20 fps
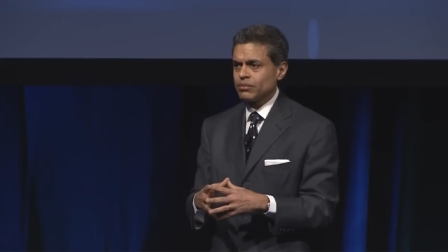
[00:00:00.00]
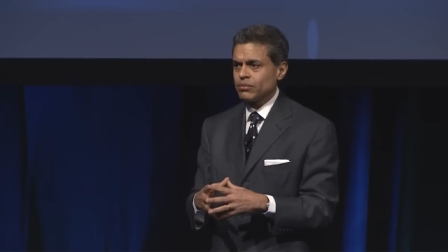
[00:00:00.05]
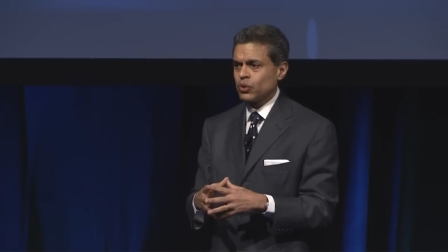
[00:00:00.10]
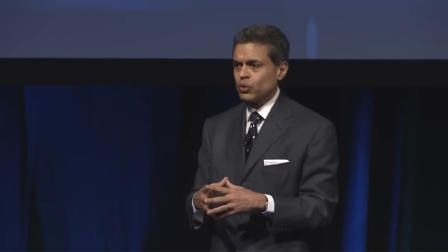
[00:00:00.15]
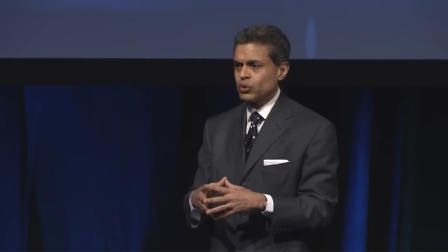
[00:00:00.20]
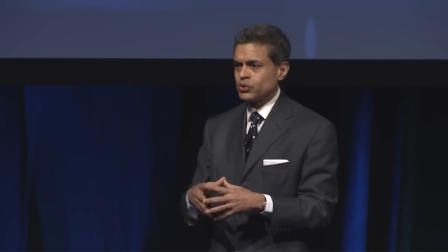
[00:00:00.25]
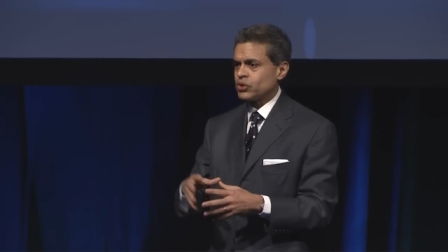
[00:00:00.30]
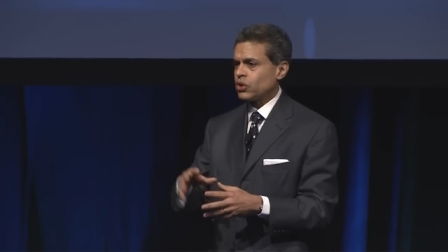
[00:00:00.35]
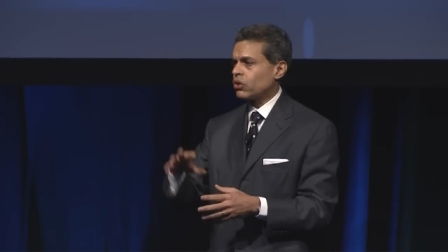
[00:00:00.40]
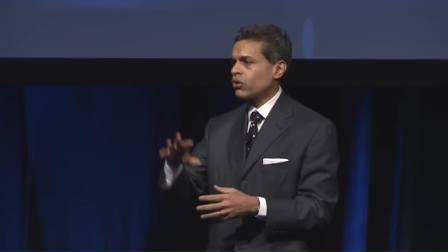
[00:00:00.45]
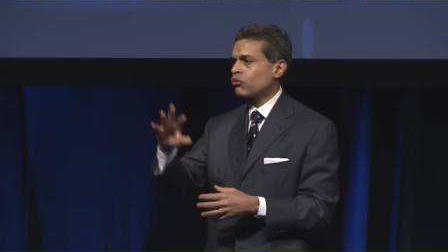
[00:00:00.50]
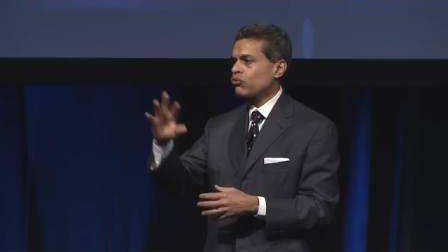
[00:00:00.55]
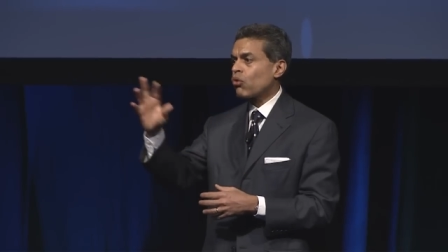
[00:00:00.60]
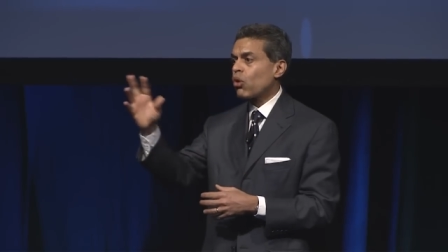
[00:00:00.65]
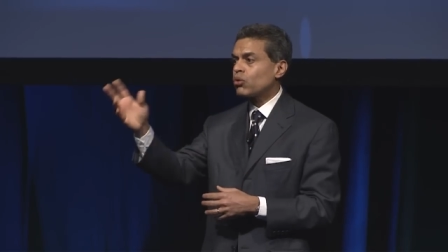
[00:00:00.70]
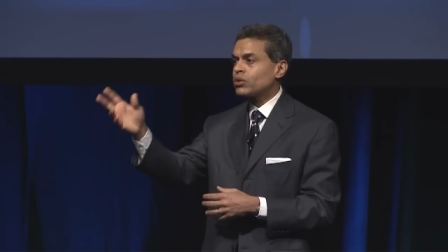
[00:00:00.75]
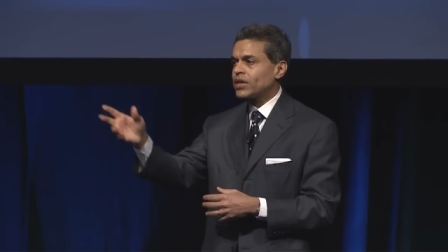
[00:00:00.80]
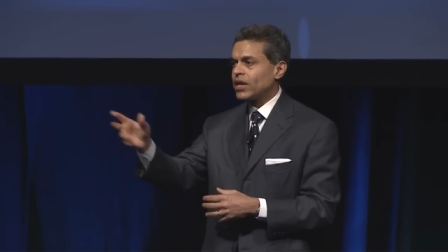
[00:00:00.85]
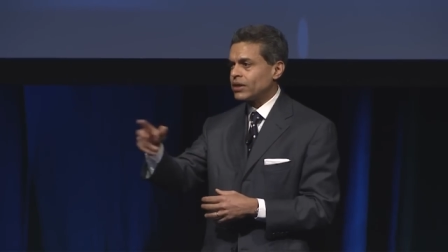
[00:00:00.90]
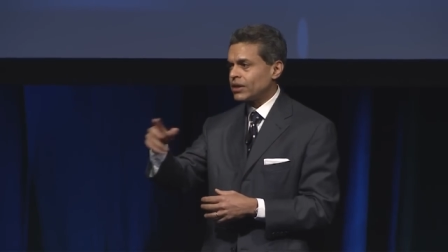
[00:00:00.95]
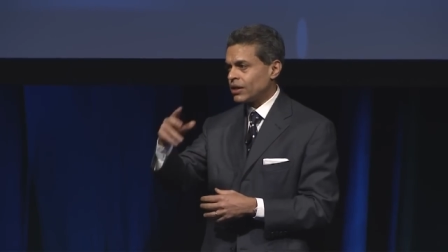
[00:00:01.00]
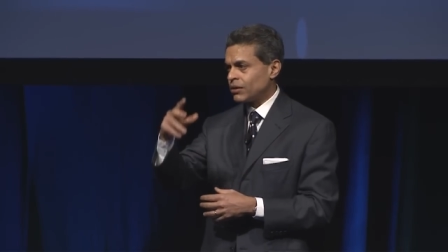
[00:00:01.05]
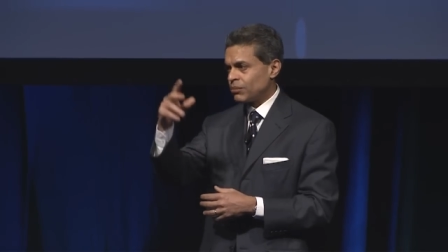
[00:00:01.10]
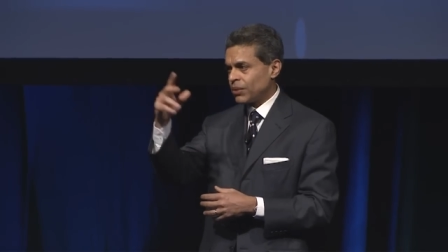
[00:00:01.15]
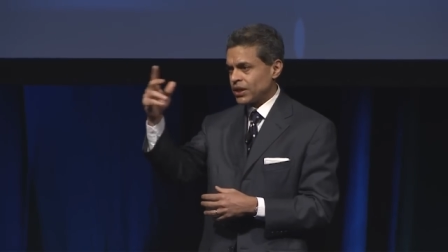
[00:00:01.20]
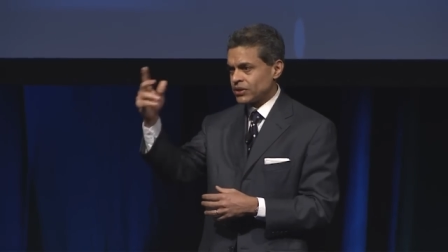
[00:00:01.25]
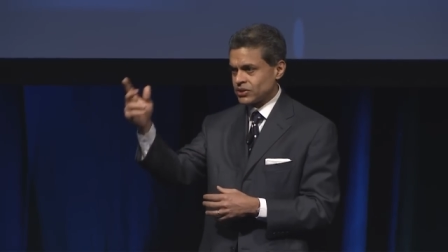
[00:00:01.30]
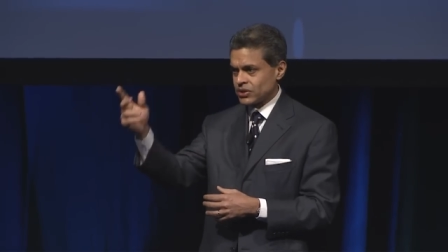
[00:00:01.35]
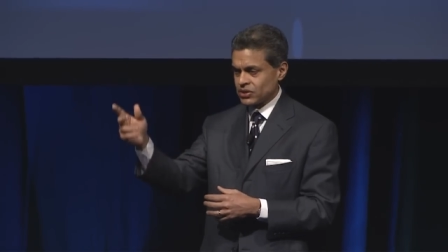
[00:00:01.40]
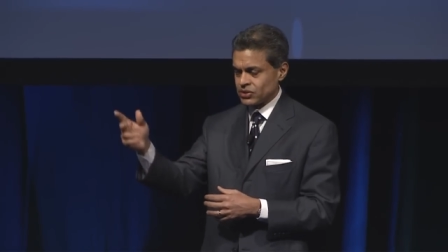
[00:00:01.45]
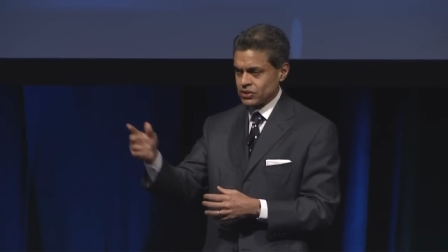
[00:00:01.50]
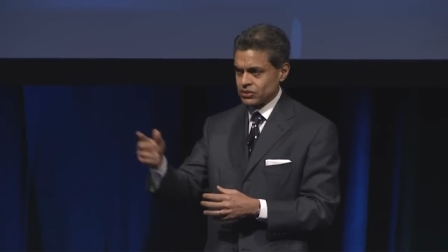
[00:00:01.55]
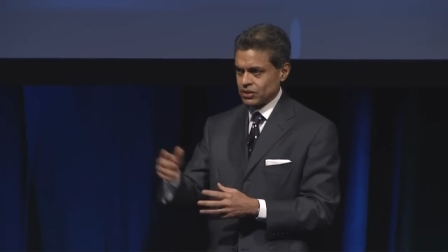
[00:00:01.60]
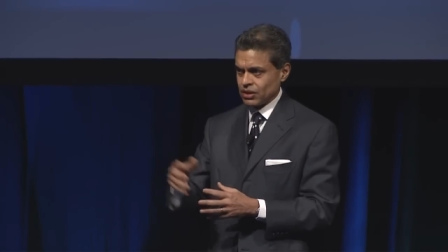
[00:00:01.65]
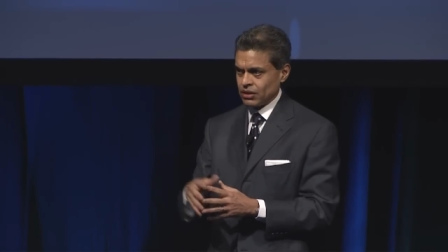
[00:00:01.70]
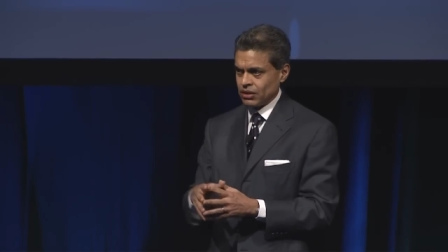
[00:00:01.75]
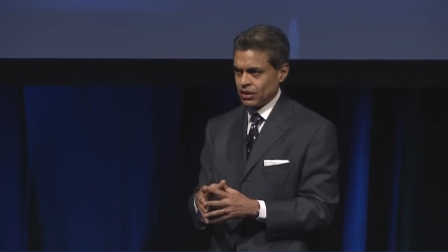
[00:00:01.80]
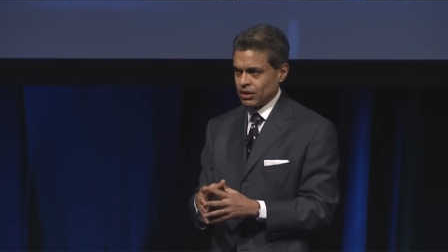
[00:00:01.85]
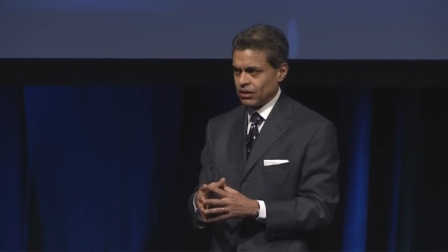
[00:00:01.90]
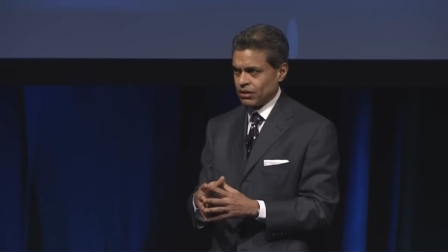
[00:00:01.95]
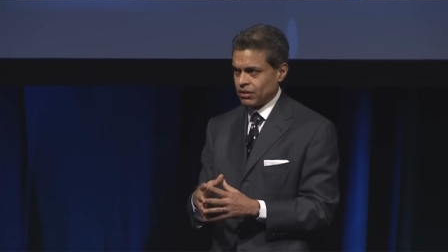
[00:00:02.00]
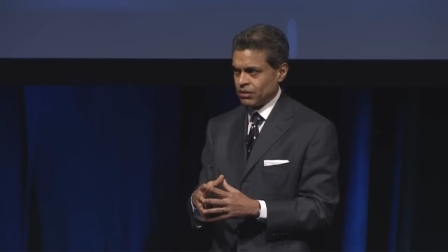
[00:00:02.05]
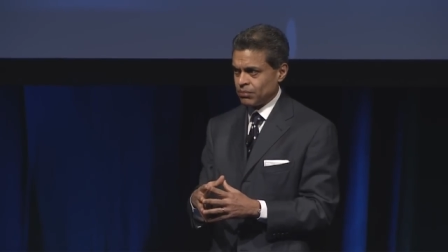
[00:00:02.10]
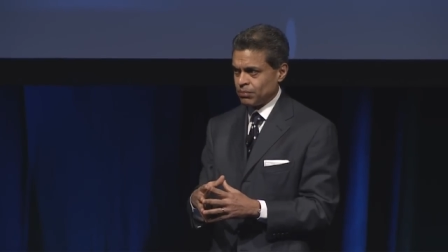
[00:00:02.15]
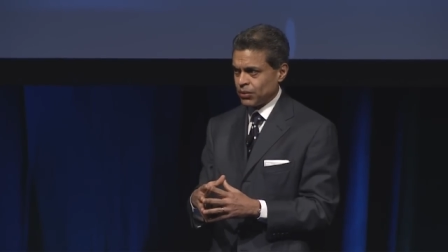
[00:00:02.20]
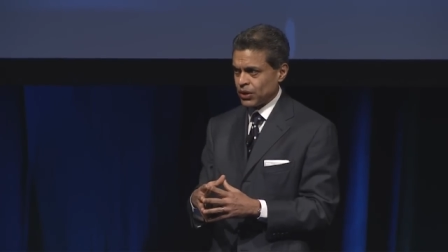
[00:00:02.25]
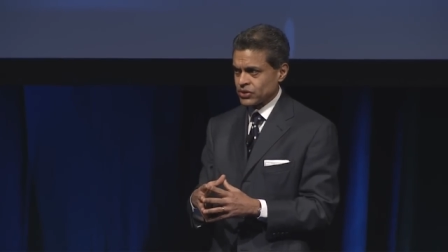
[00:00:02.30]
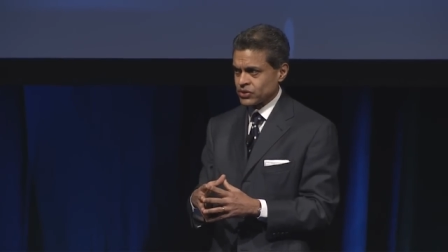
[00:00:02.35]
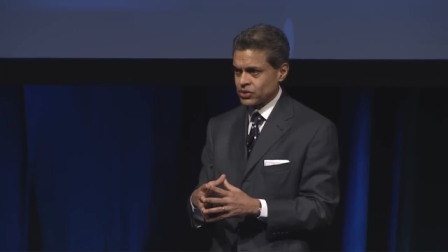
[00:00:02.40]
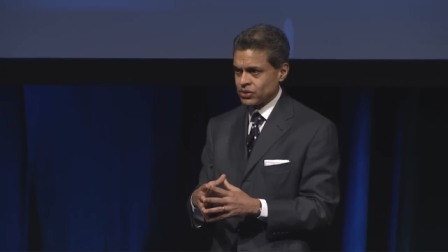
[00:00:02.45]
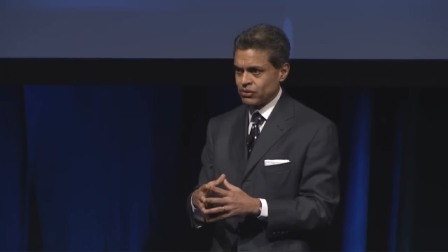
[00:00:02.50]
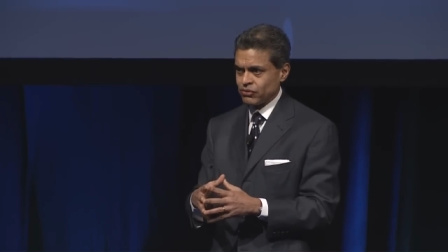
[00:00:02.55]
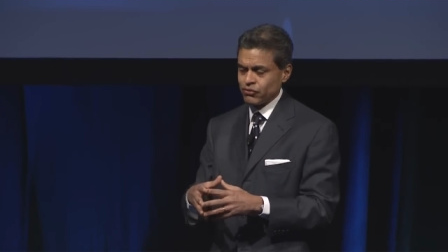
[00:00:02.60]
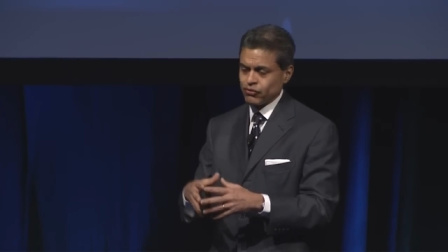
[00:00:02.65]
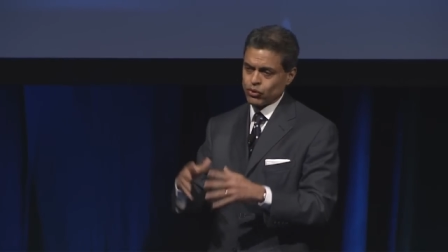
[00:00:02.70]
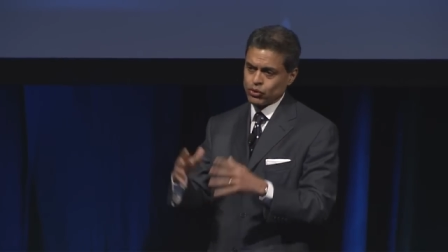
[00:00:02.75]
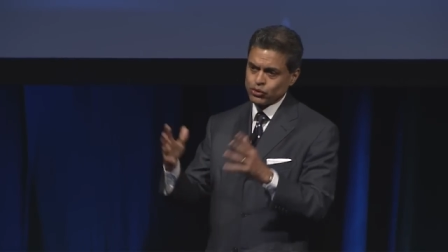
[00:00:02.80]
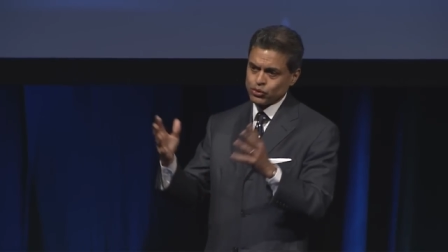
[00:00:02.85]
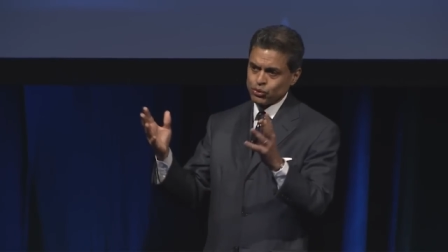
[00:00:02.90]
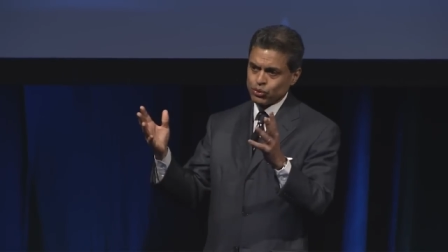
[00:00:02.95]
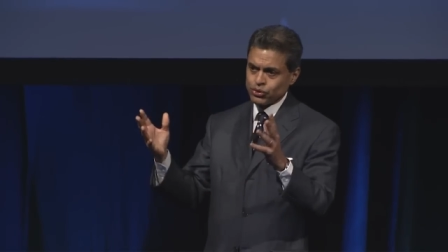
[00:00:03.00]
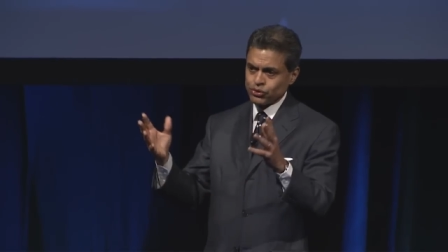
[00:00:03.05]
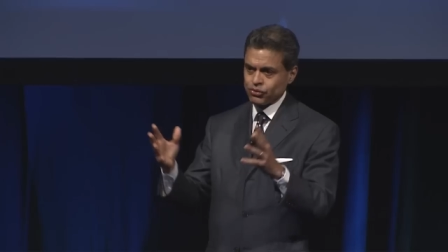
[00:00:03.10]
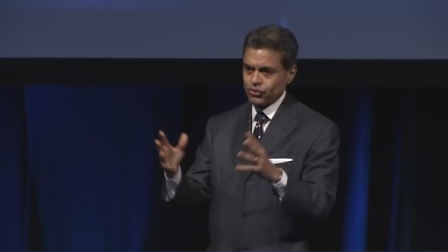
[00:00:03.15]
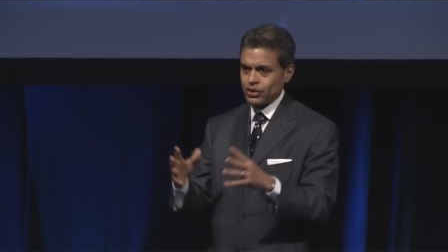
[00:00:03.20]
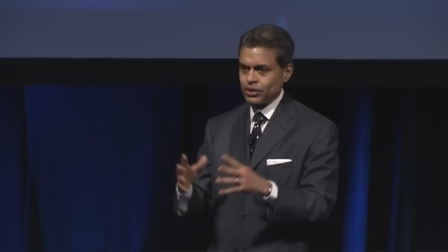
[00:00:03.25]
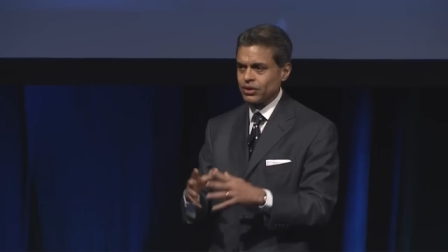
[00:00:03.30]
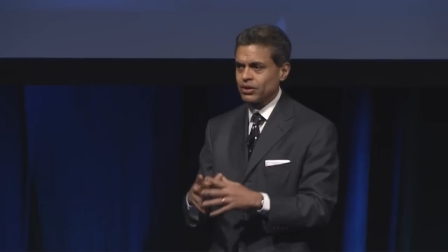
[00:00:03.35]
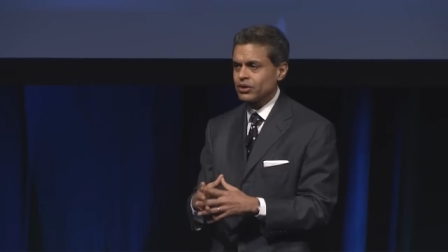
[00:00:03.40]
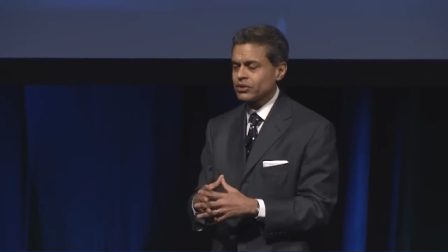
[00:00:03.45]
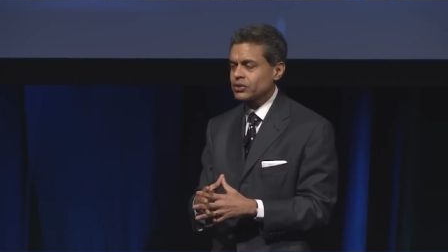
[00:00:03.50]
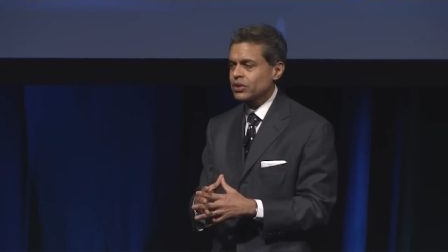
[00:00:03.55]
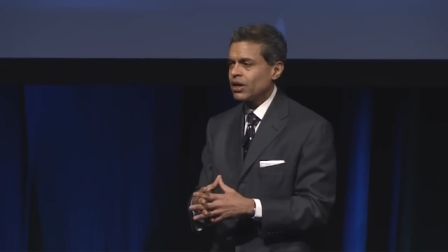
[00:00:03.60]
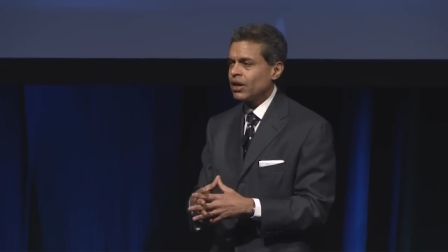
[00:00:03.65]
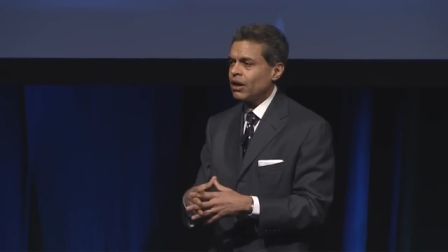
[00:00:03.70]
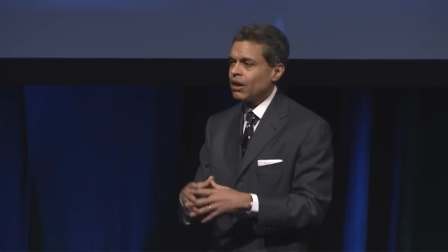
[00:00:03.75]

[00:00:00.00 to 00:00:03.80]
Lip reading: a rotating basis president for 2 or 3 years.